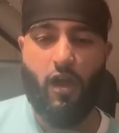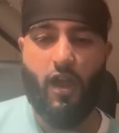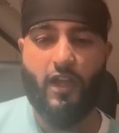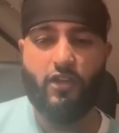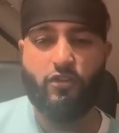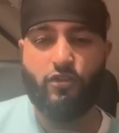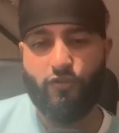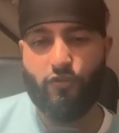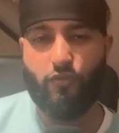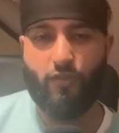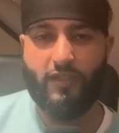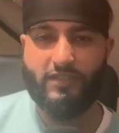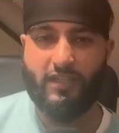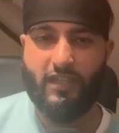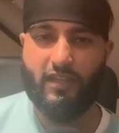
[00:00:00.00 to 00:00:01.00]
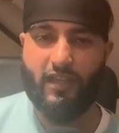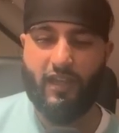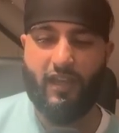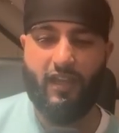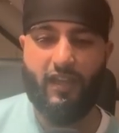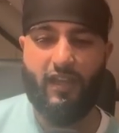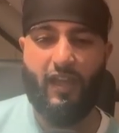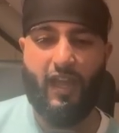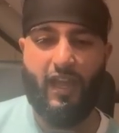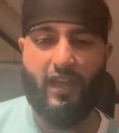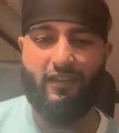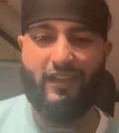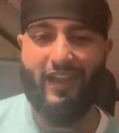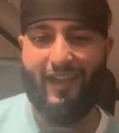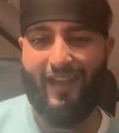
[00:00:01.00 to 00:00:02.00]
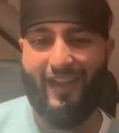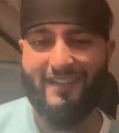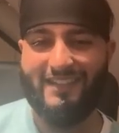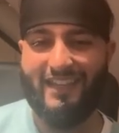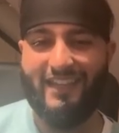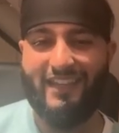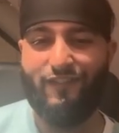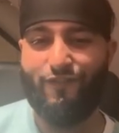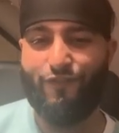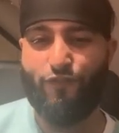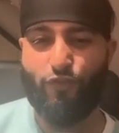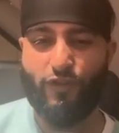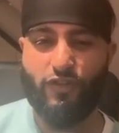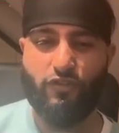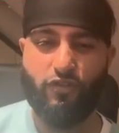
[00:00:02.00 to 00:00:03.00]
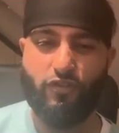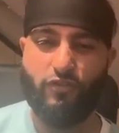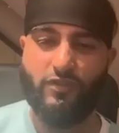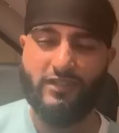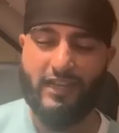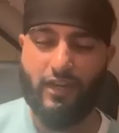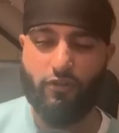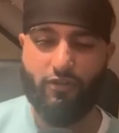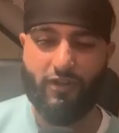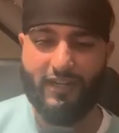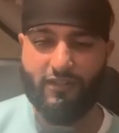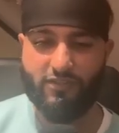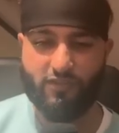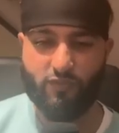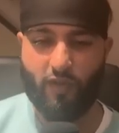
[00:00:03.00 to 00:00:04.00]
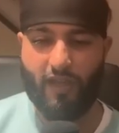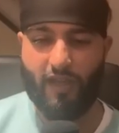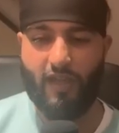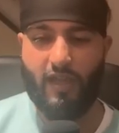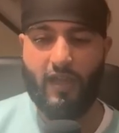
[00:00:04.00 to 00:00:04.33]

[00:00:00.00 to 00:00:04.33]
I could always take a hit and get Eze in for NKUNKU and downgrade elsewhere.